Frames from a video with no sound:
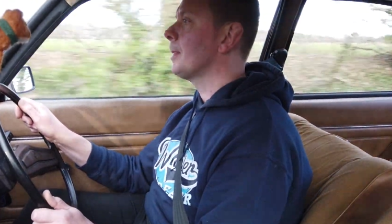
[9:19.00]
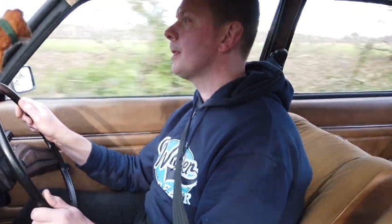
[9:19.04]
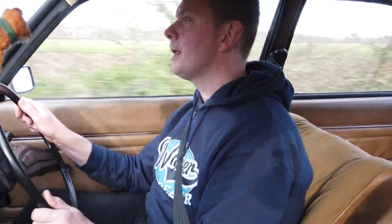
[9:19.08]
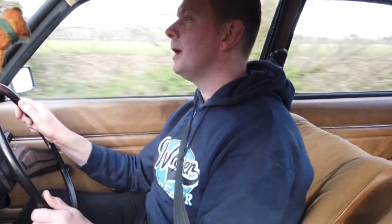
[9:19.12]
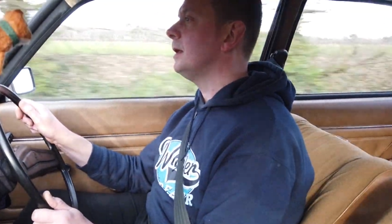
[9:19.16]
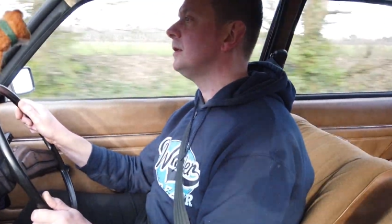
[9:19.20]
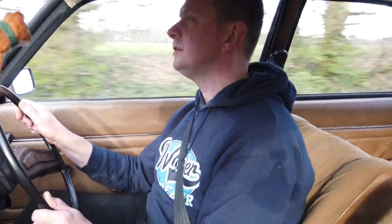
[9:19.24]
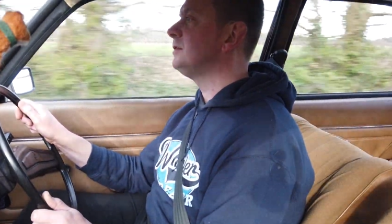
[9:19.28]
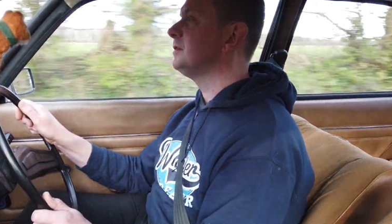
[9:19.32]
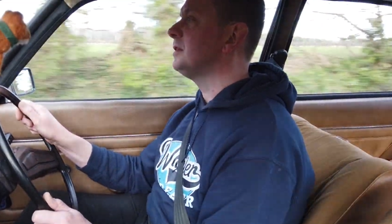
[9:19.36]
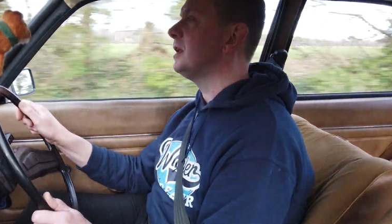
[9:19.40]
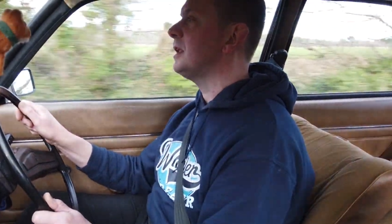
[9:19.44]

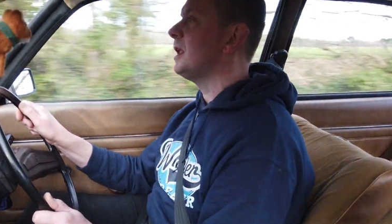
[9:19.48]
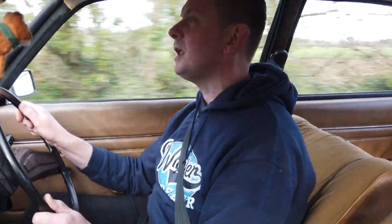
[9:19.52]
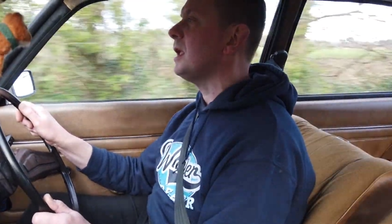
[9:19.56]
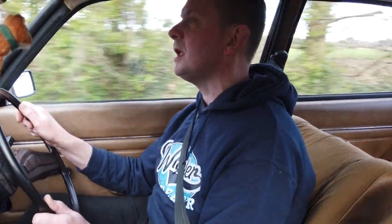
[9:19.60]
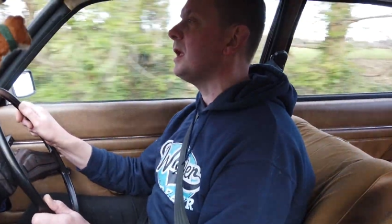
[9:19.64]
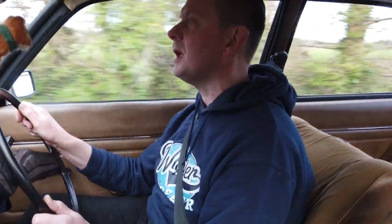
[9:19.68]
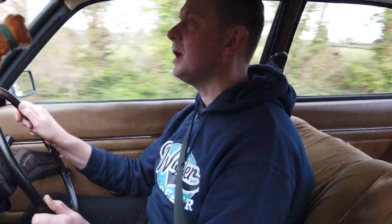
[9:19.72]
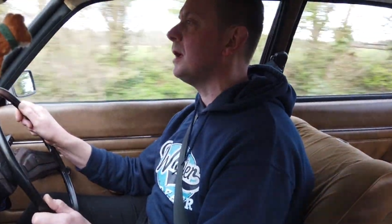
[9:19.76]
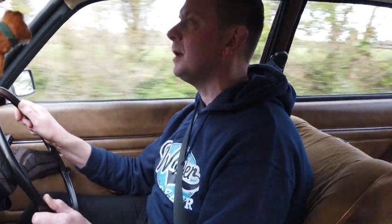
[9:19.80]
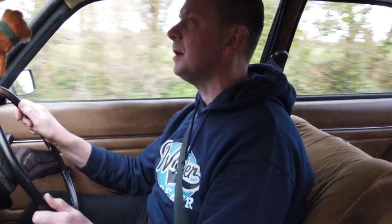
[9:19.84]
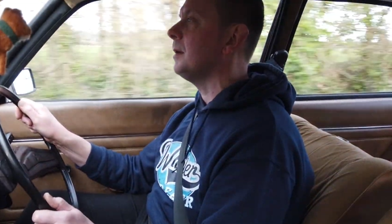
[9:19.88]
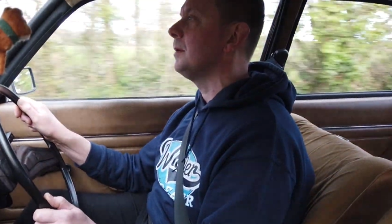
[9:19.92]
and see
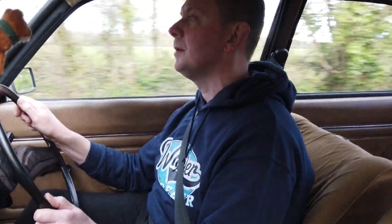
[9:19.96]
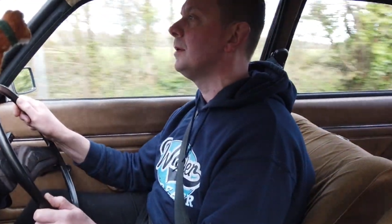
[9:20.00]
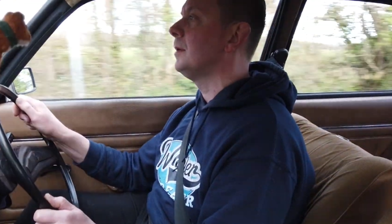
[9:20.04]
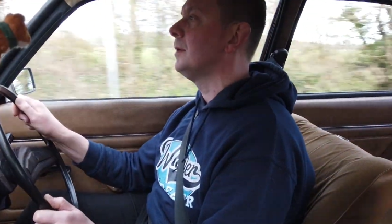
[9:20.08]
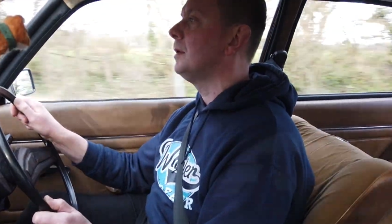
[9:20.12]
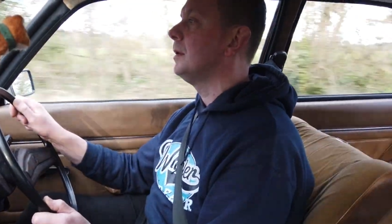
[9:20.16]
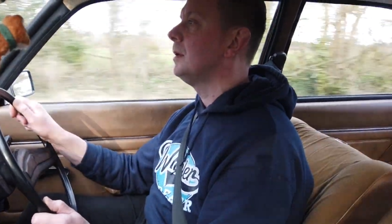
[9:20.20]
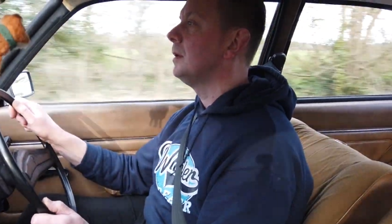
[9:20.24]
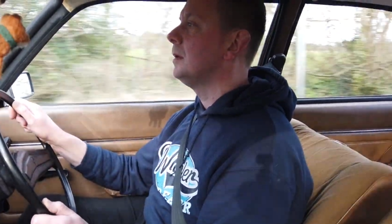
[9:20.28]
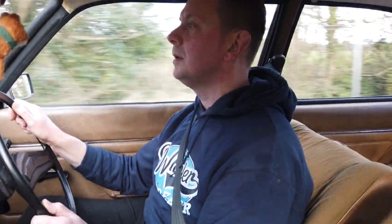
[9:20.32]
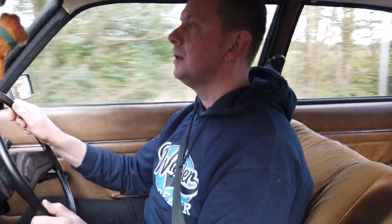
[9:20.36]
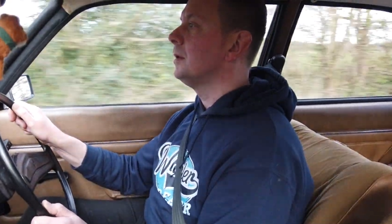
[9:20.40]

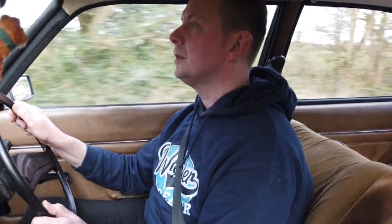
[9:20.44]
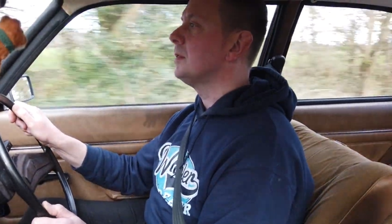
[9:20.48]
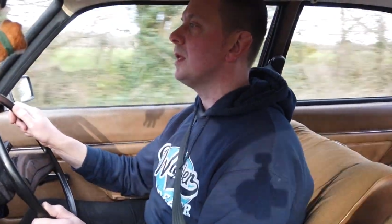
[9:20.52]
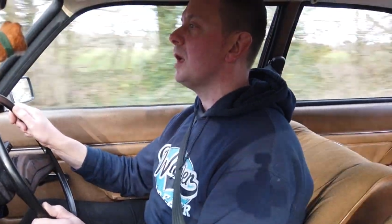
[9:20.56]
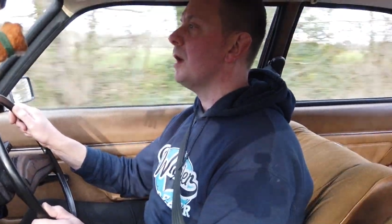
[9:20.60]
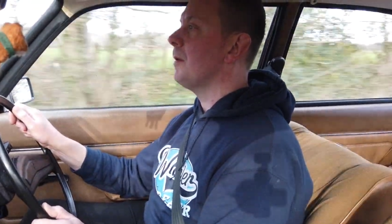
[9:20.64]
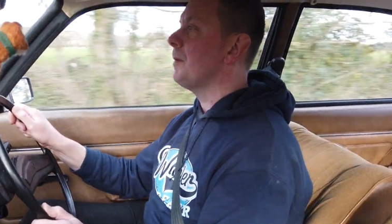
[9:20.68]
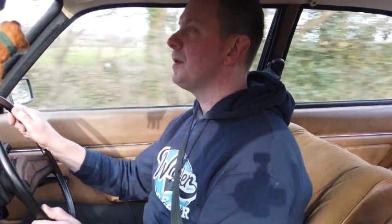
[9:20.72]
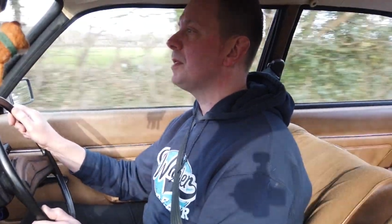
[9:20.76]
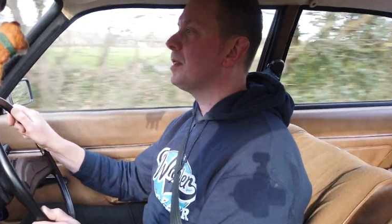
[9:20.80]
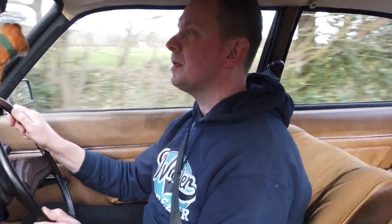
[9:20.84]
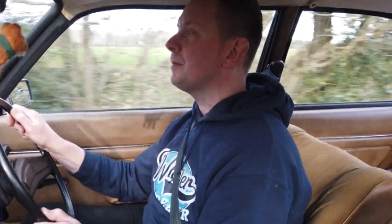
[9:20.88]

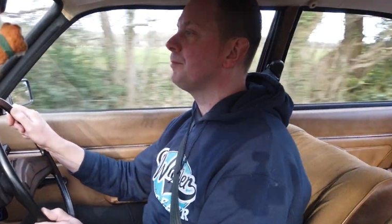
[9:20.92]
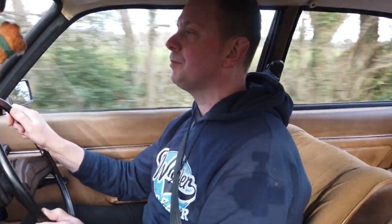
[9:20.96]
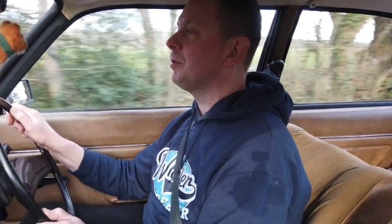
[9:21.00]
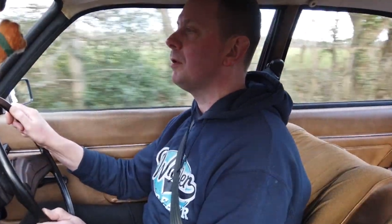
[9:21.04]
that'll be the